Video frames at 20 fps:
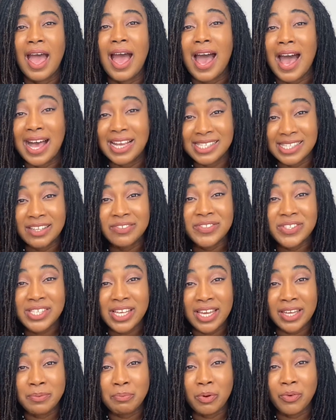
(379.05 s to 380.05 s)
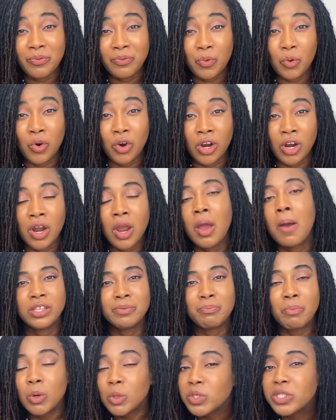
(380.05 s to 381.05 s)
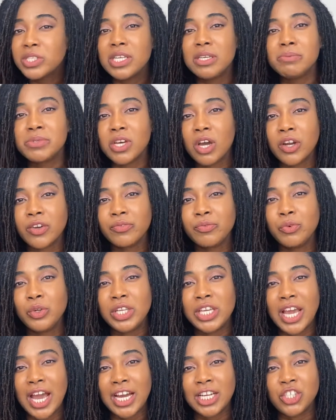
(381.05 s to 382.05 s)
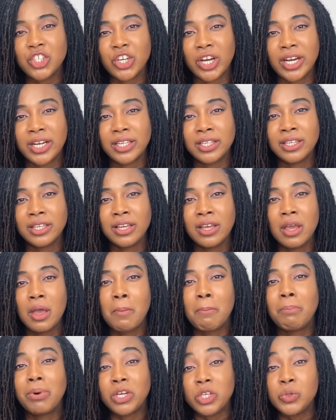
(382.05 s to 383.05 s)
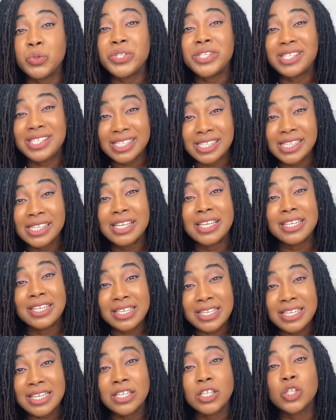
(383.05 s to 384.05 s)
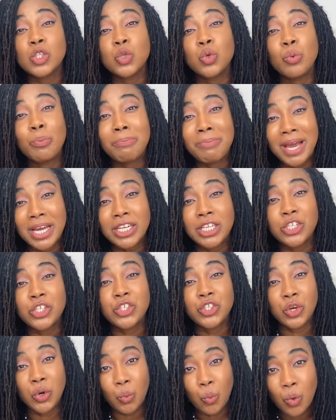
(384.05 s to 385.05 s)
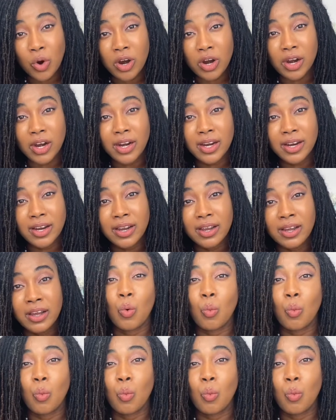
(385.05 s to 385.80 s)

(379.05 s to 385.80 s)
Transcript: As I've said before, most teams aren't fully Agile, but you still need to manage your work.